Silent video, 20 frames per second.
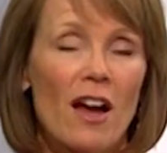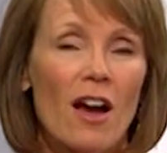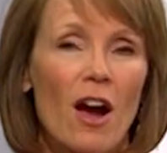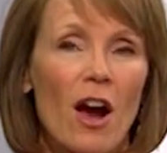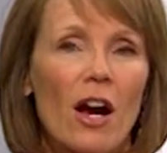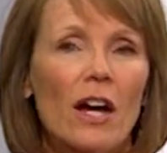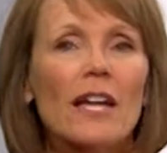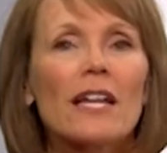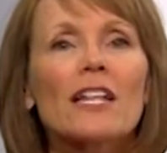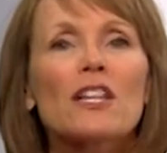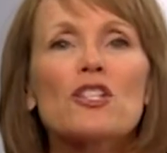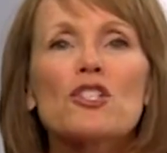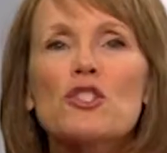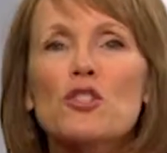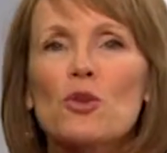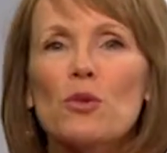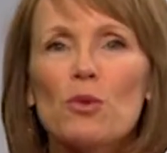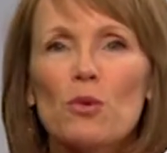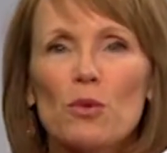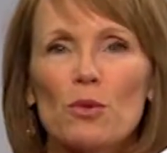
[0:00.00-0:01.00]
are getting
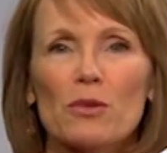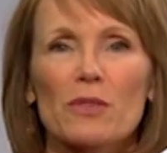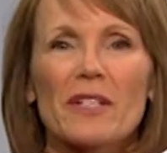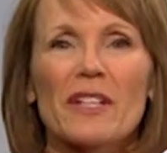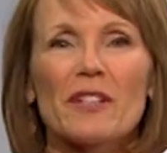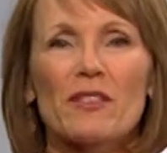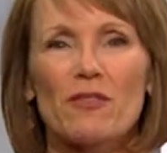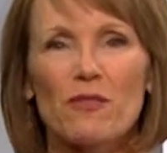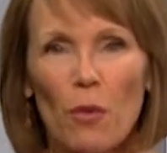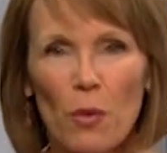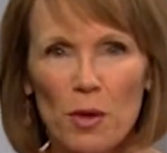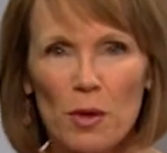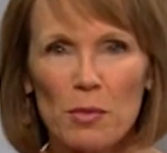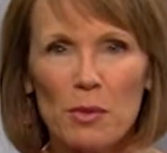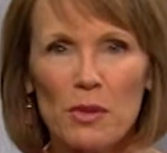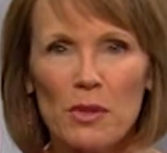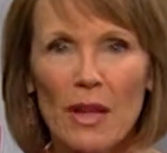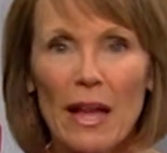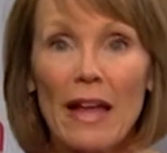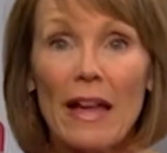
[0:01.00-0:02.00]
schooled in
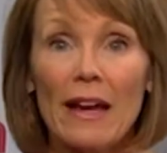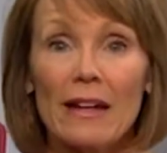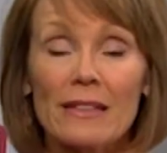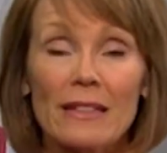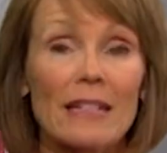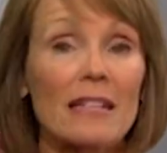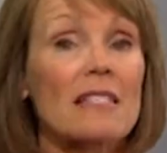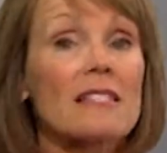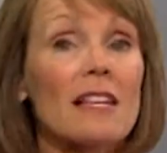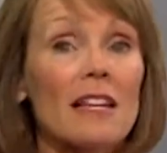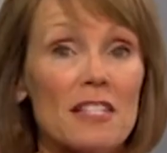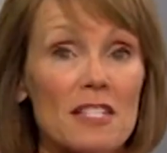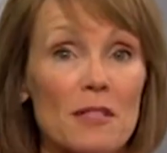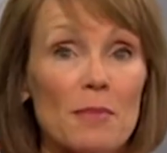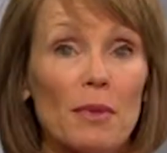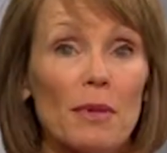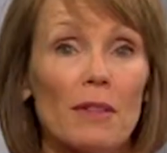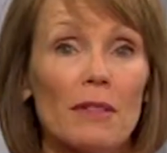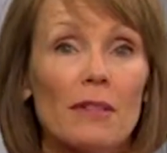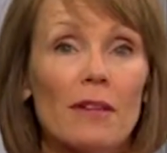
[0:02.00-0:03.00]
affordable and
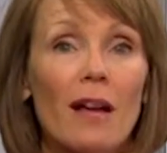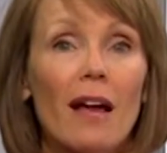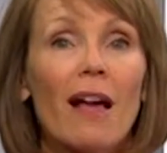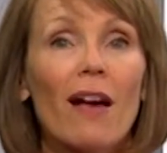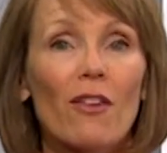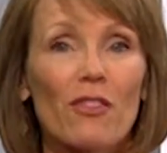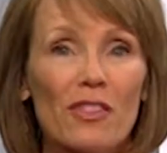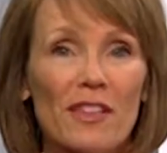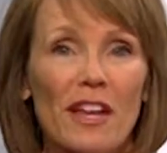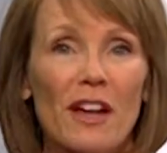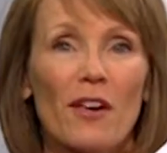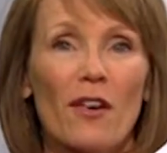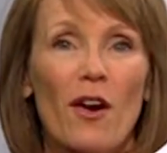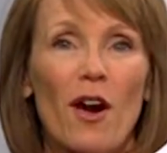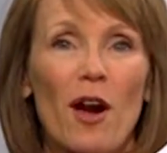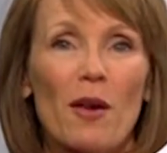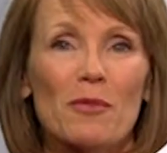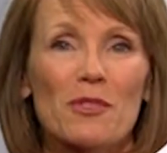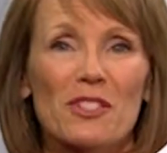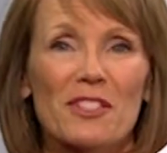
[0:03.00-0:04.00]
accessible health care
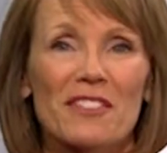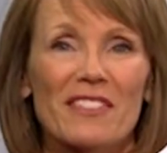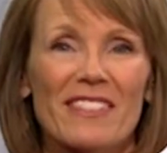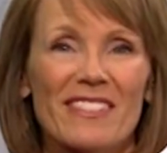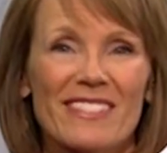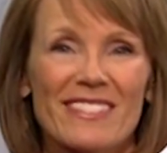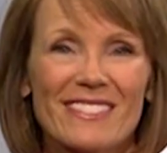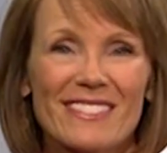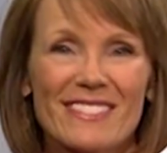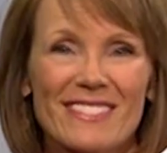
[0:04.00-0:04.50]
options.